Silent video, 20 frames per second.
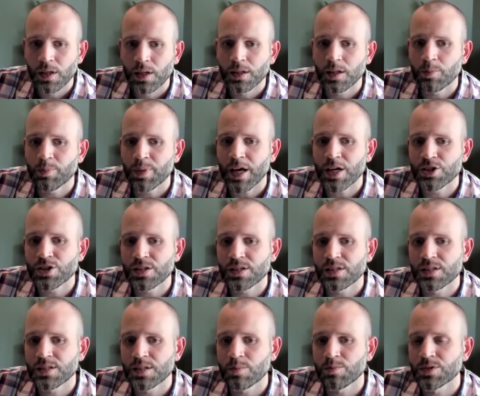the patient's
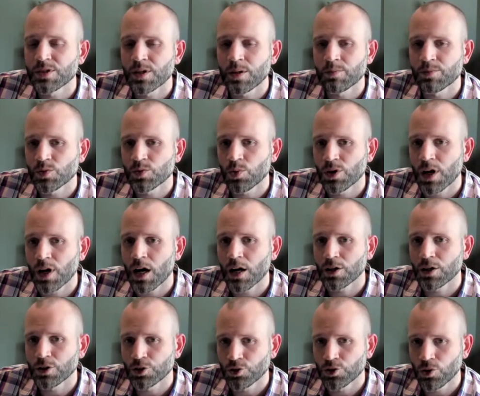symptoms were not
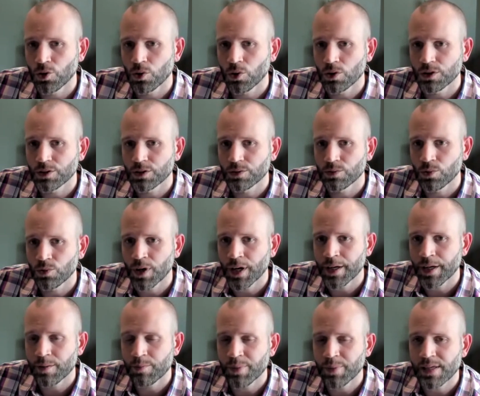controlled,
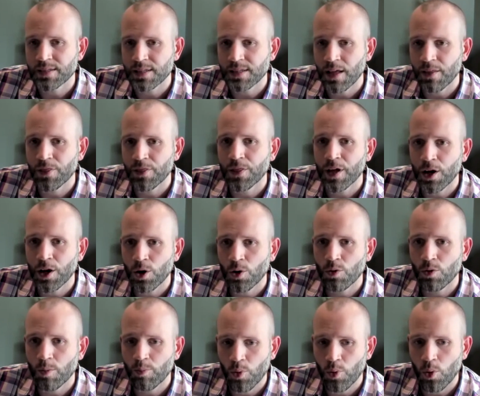right, based on their
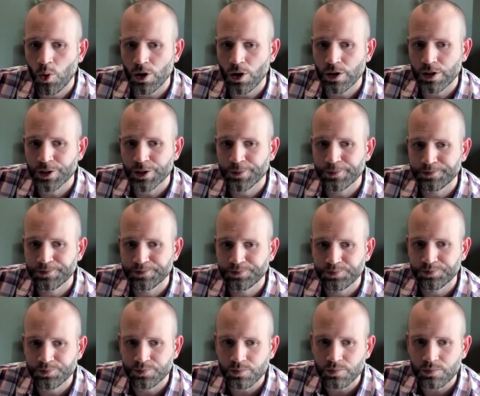report.
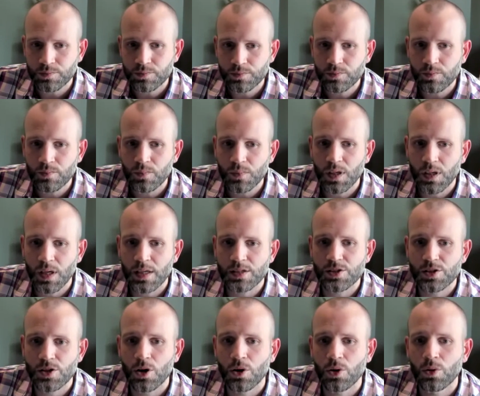And
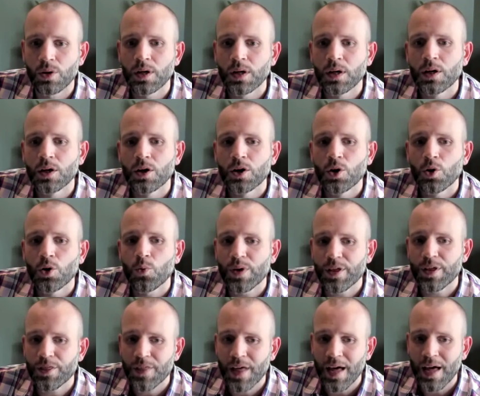so
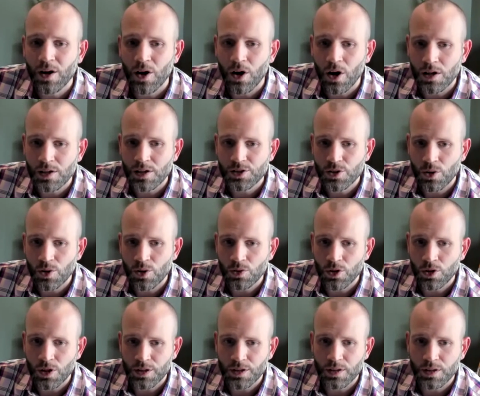we then also
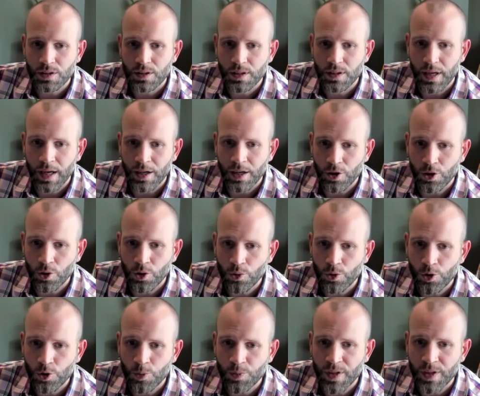looked at a
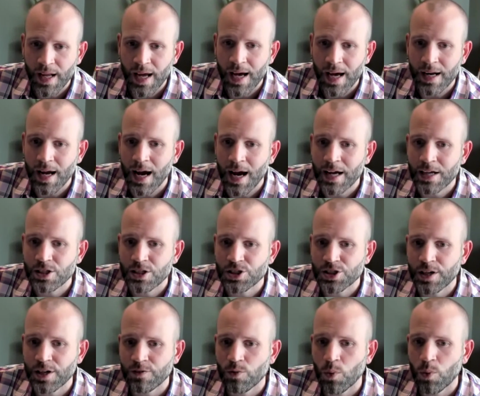group that had
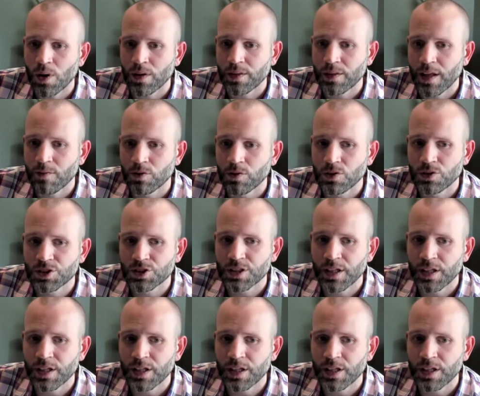IGF-1 levels